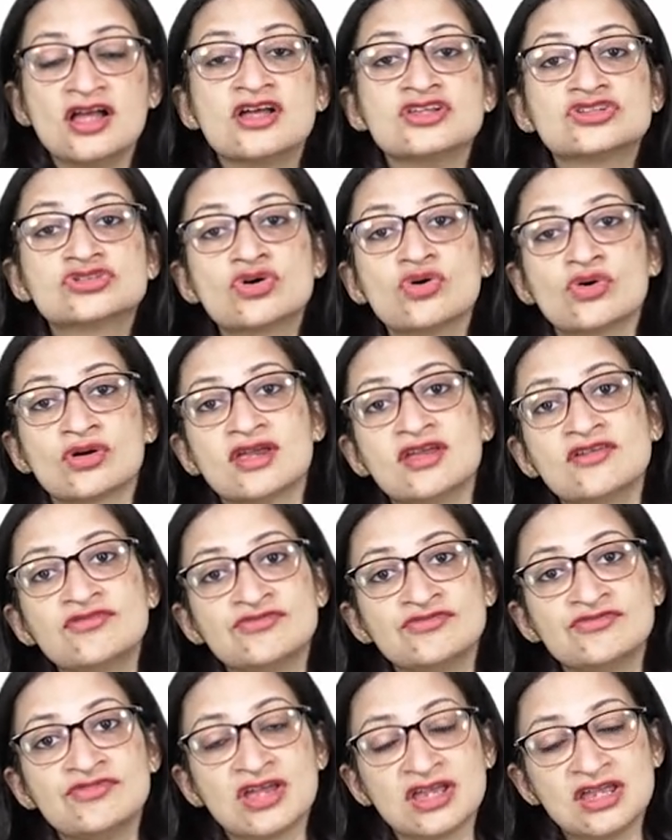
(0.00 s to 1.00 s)
So if
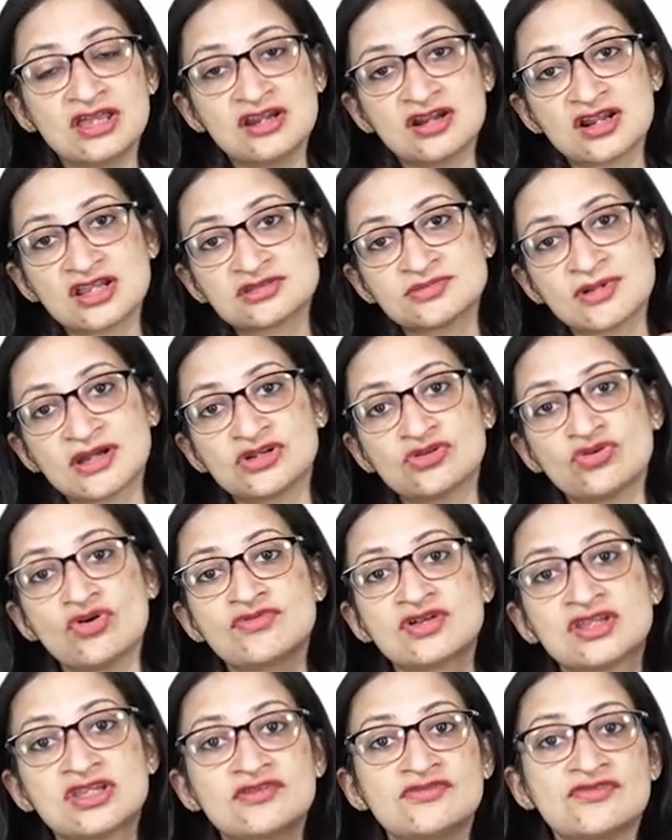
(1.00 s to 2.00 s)
irrespective of
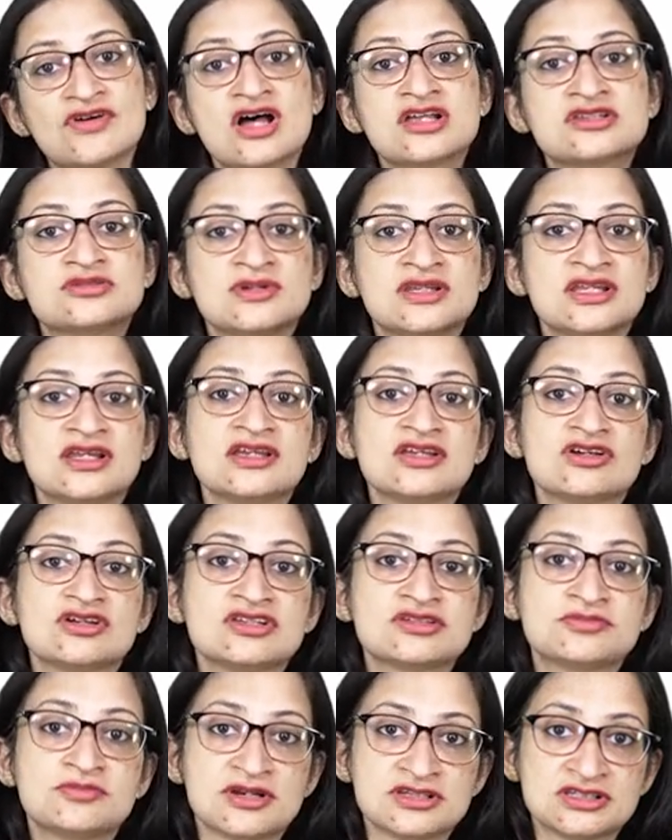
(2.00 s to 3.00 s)
whether fast breathing
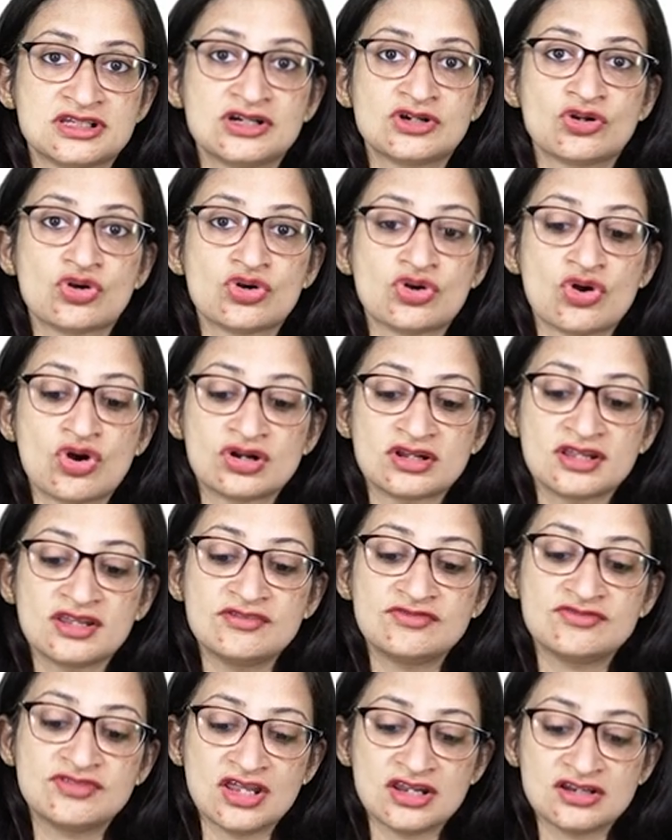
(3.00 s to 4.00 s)
is present or not,
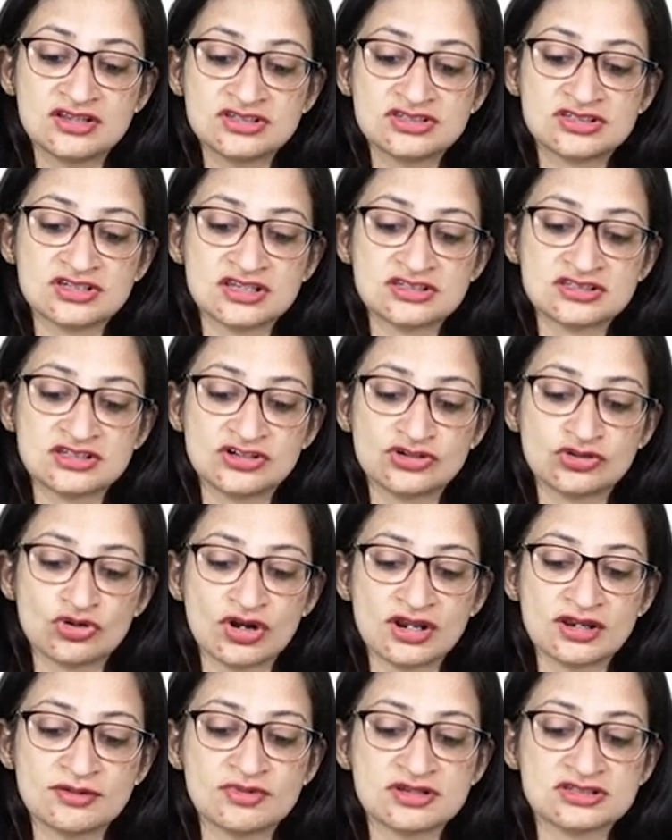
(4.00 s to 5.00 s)
if there is chest
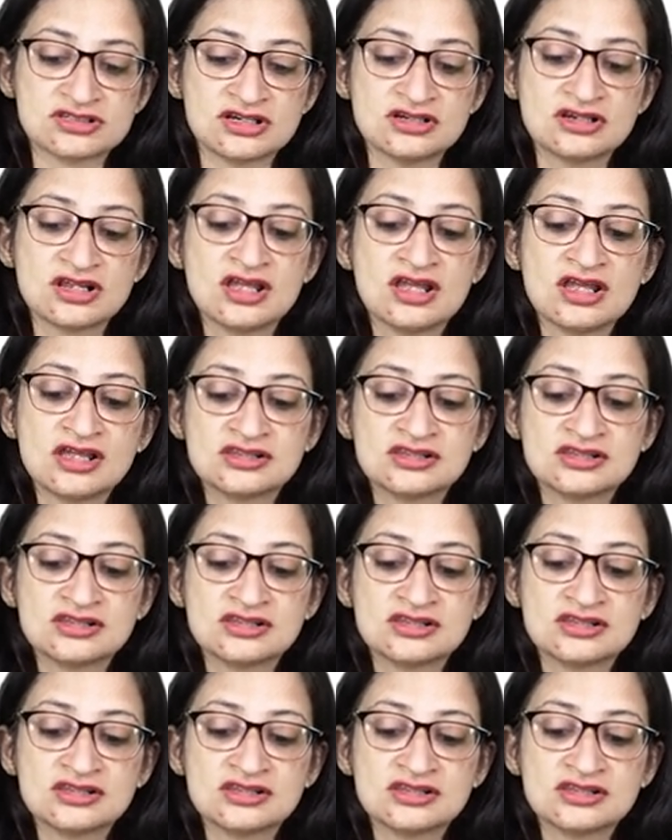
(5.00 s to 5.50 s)
indrawing present,